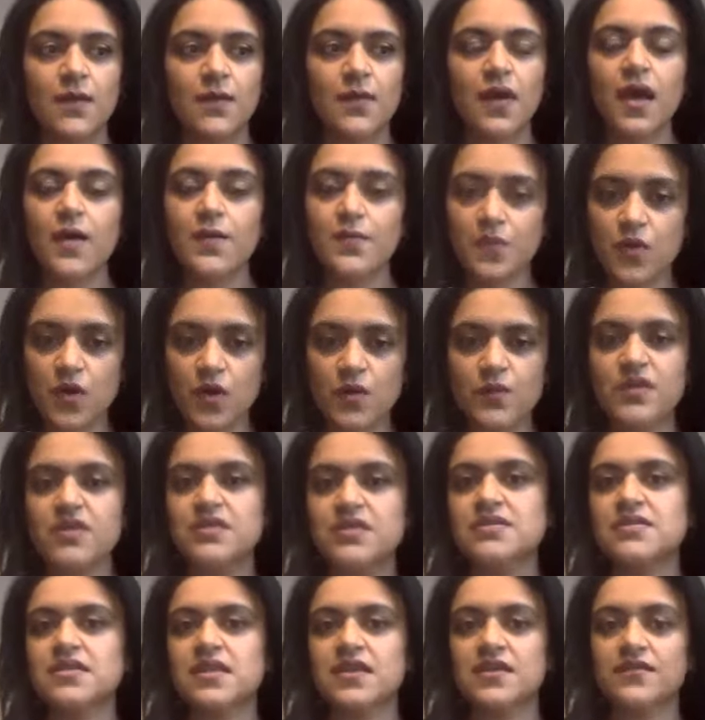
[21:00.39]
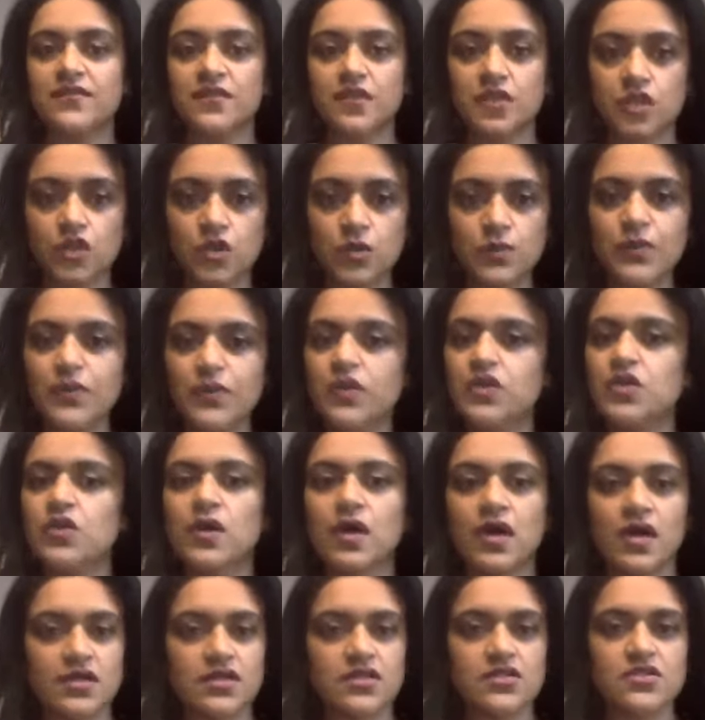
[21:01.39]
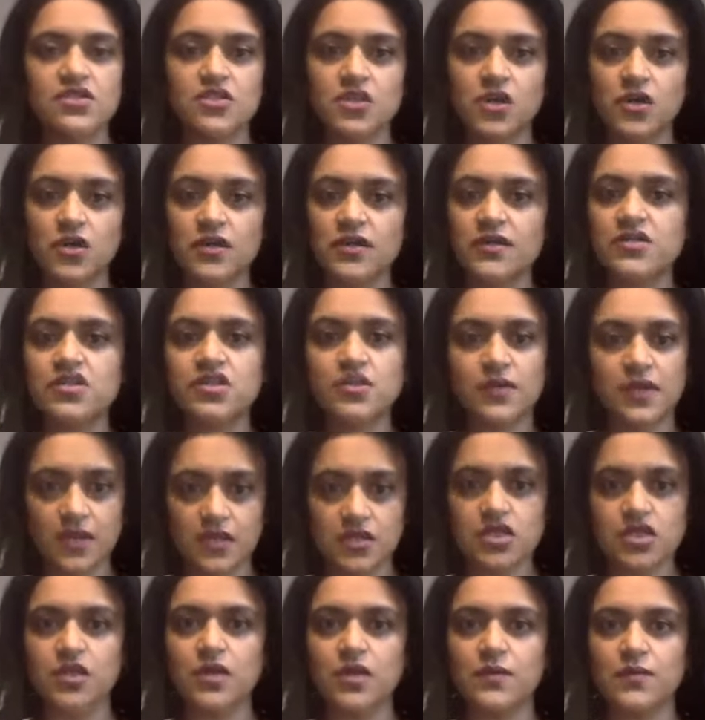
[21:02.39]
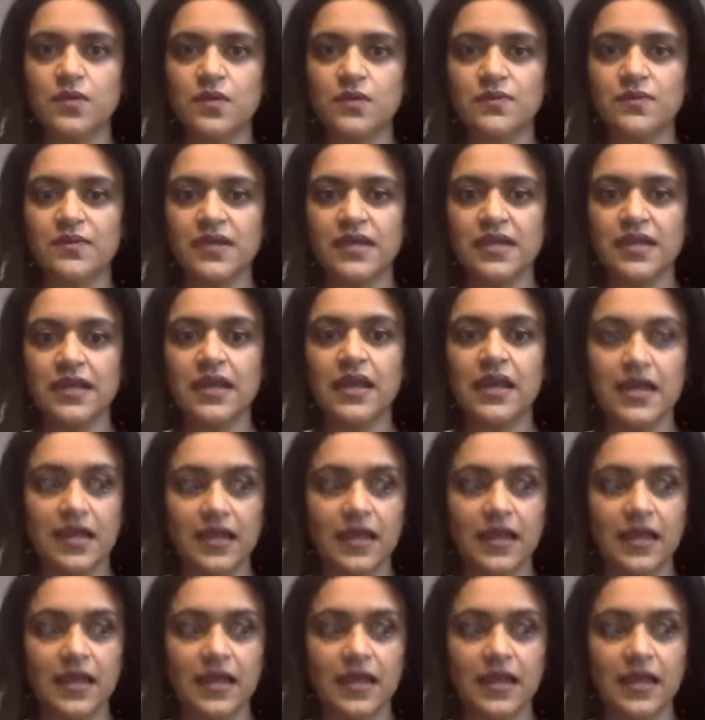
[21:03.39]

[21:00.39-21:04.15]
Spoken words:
but I promise that if you put your heart and soul into it and do it properly,